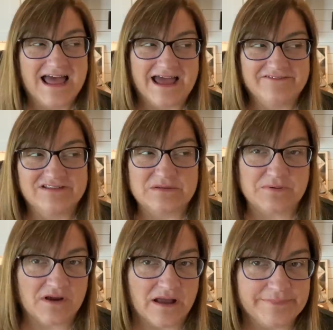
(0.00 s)
I have a little
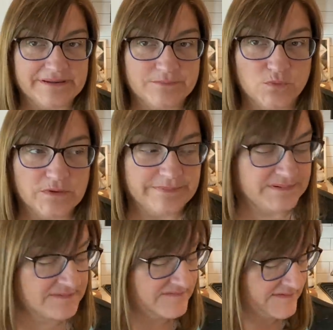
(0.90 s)
problem.
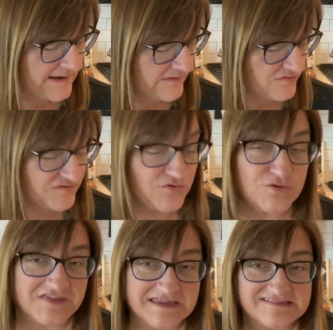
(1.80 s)
Ribbons, and there's a few
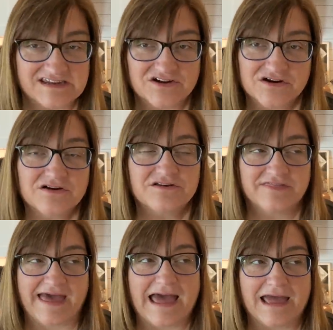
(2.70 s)
things here
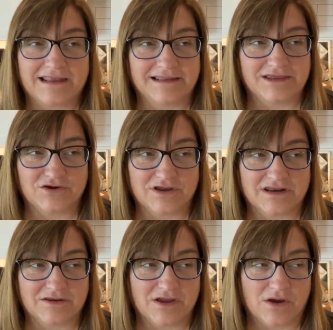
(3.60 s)
that like you're
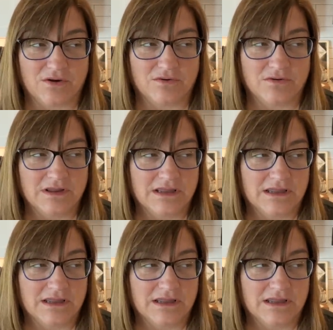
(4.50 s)
gonna go,